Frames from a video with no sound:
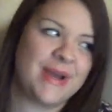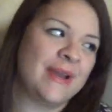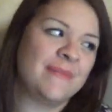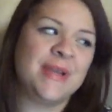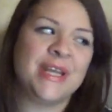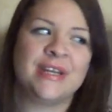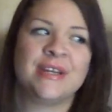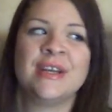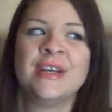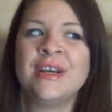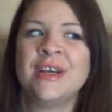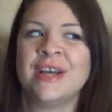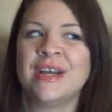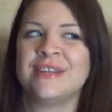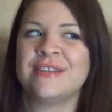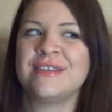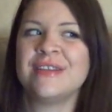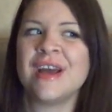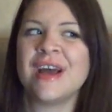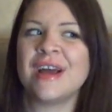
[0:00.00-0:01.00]
I mean,
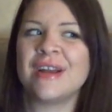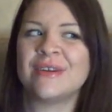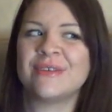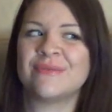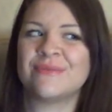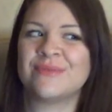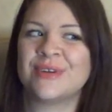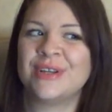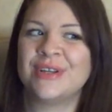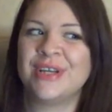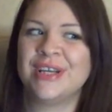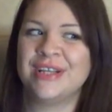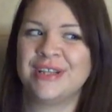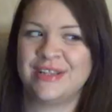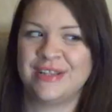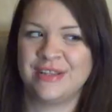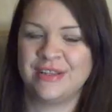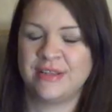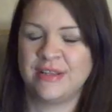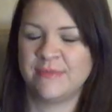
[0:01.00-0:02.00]
it's not really
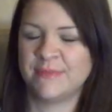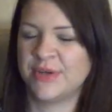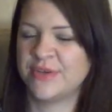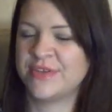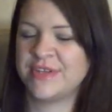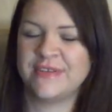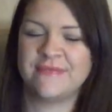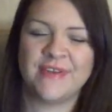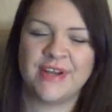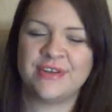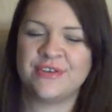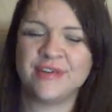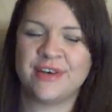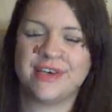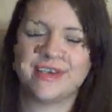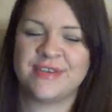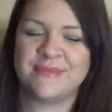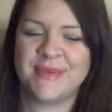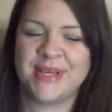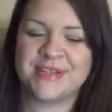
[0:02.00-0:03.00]
the most
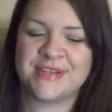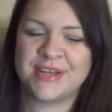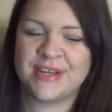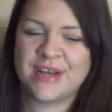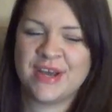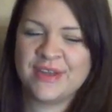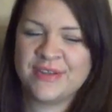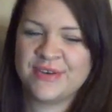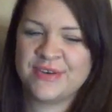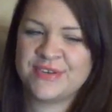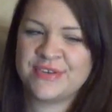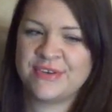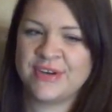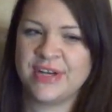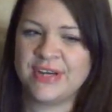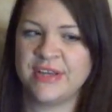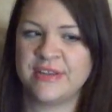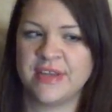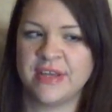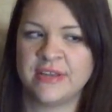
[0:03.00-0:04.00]
adventurous, amazing colors or
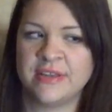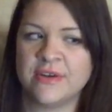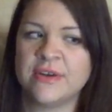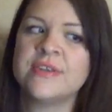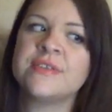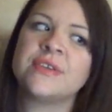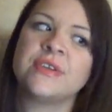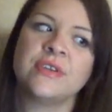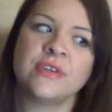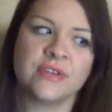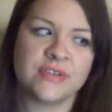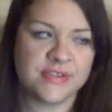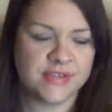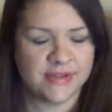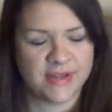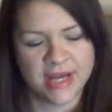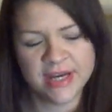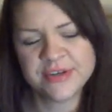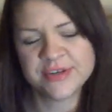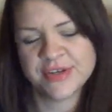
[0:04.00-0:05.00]
anything. There is a good
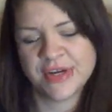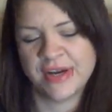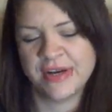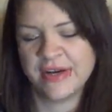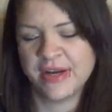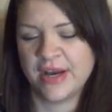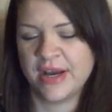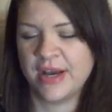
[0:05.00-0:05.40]
selection.